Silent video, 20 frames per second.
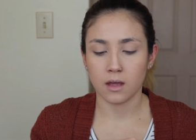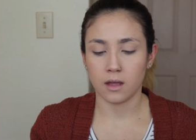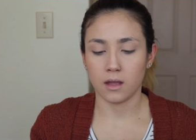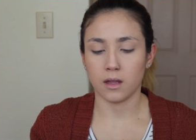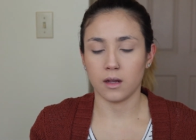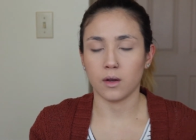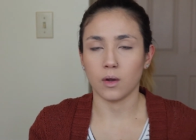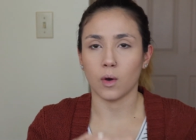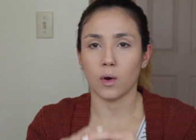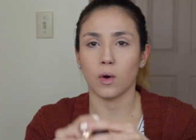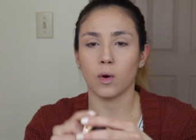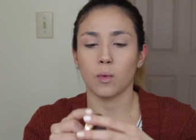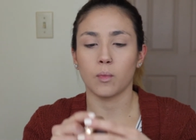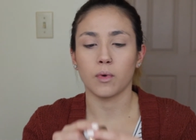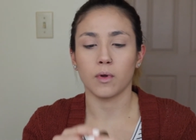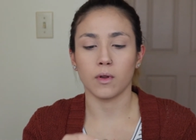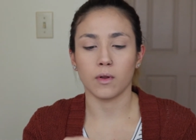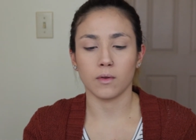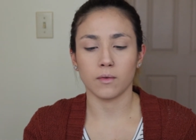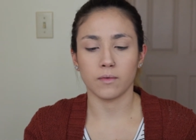And
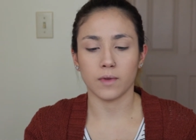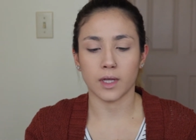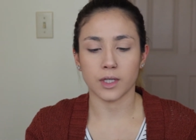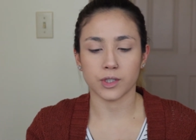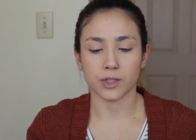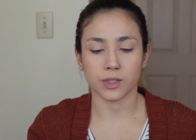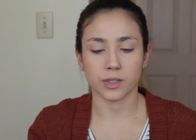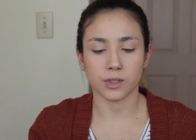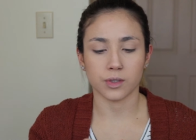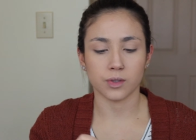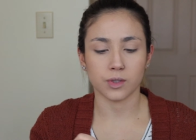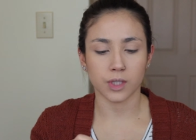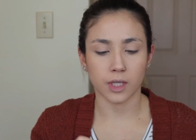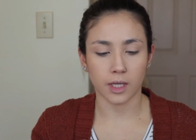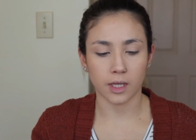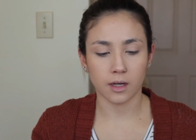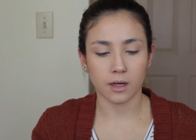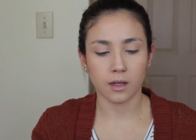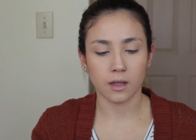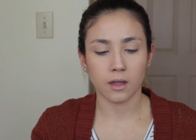Opal Flashes
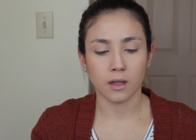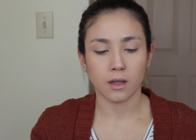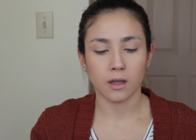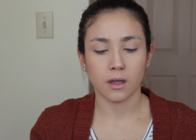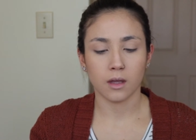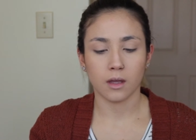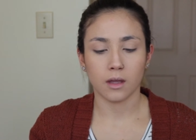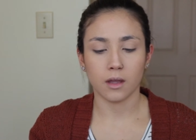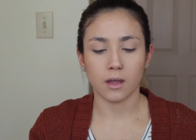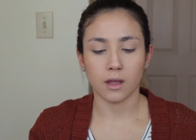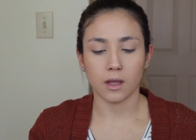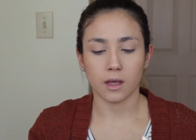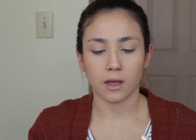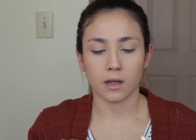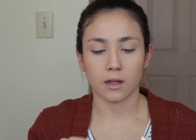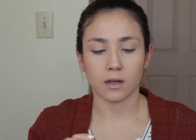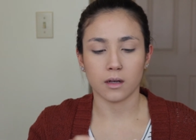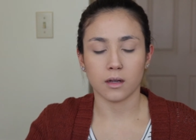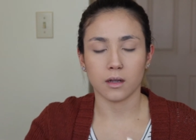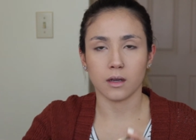Jade.
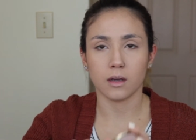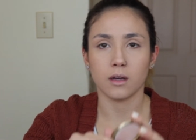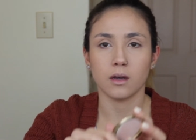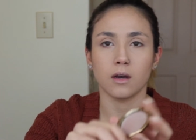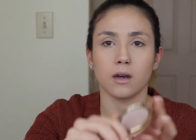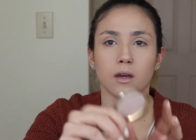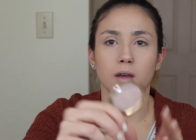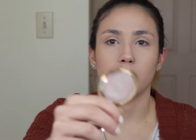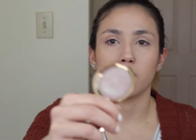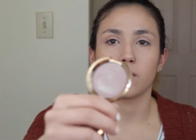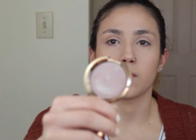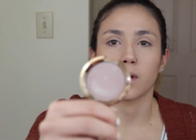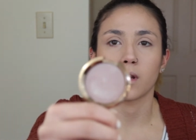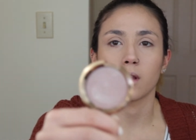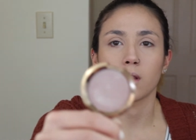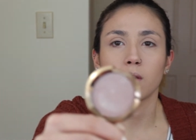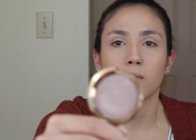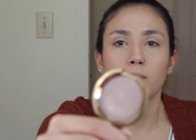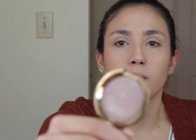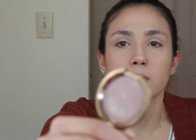And I freaking
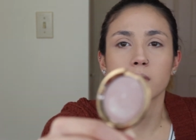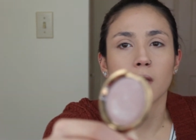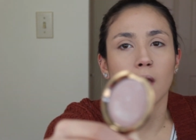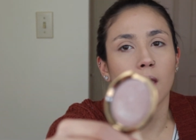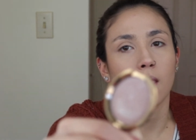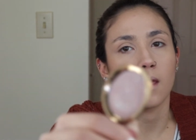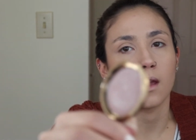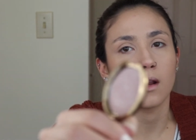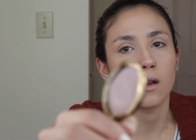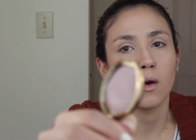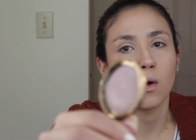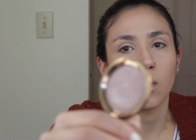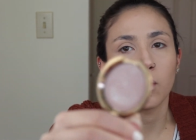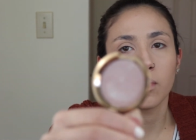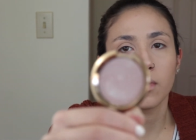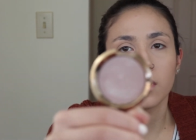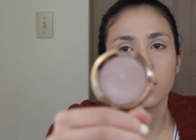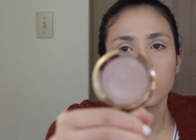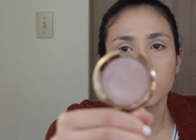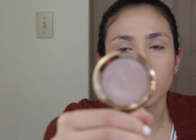love this highlight.
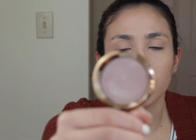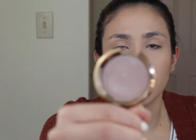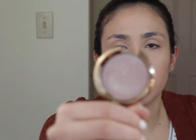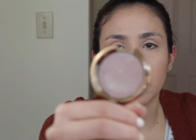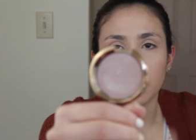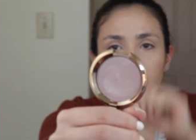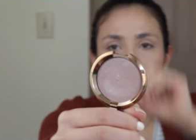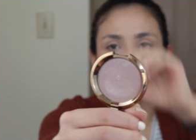Opal is one of my